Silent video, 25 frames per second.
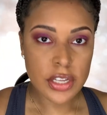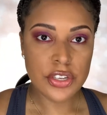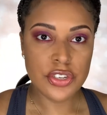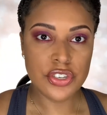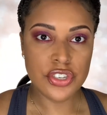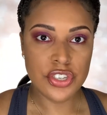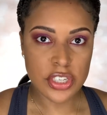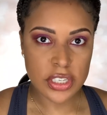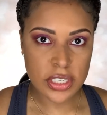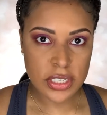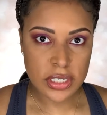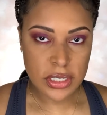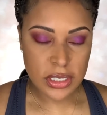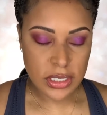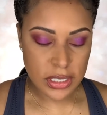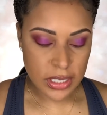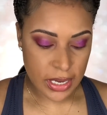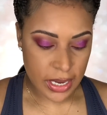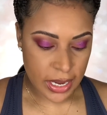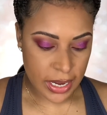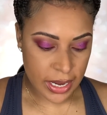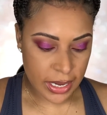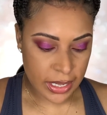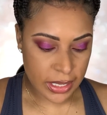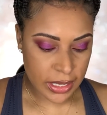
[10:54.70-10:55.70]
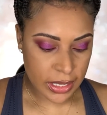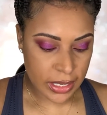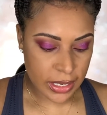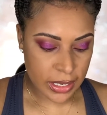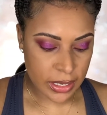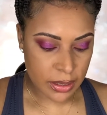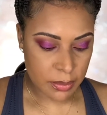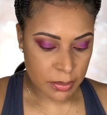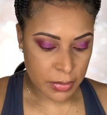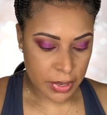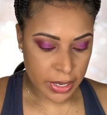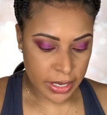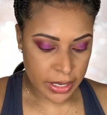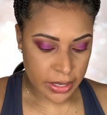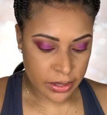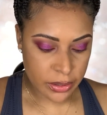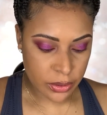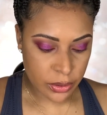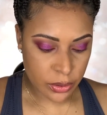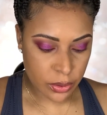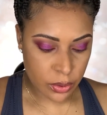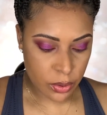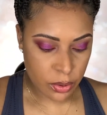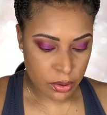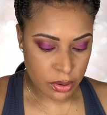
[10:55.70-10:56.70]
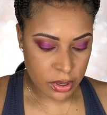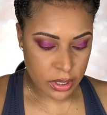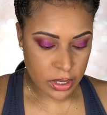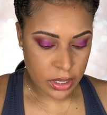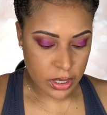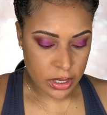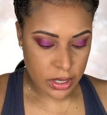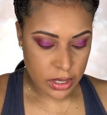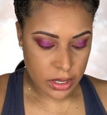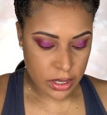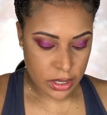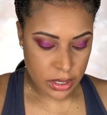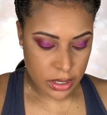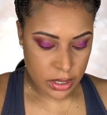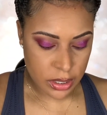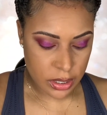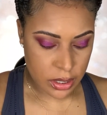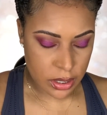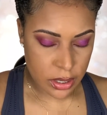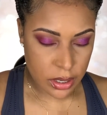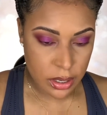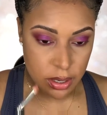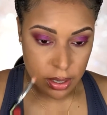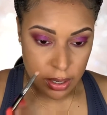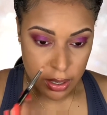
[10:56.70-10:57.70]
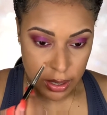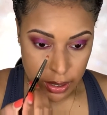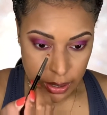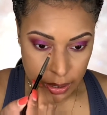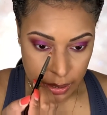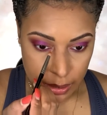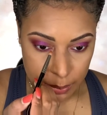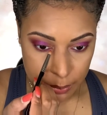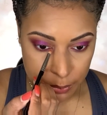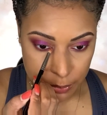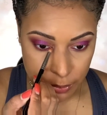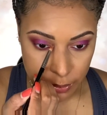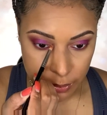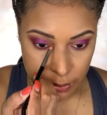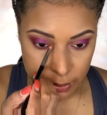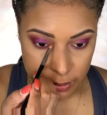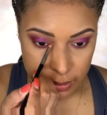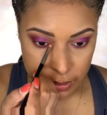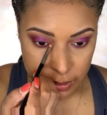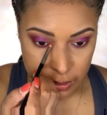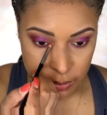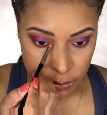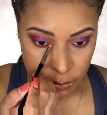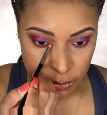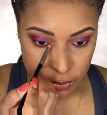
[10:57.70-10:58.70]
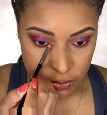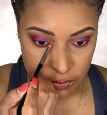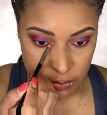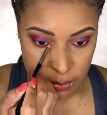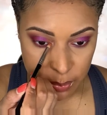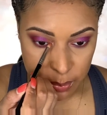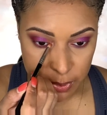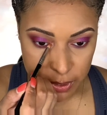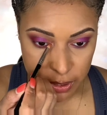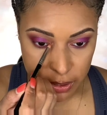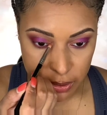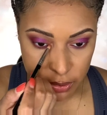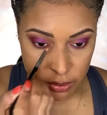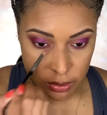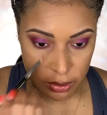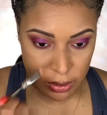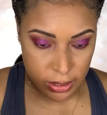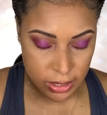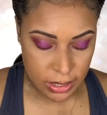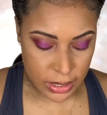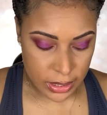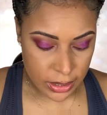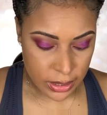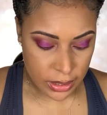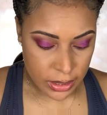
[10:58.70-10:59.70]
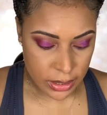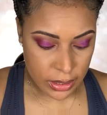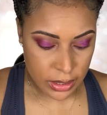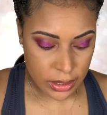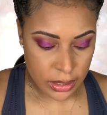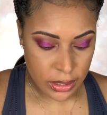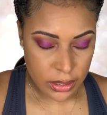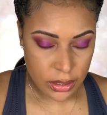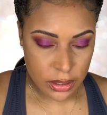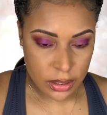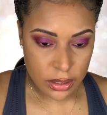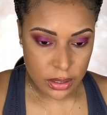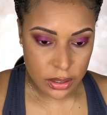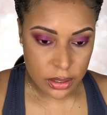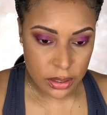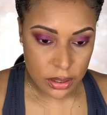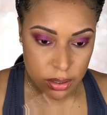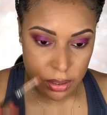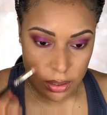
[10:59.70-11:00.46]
Just to highlight my inner corner, I'm going in with Petal Like.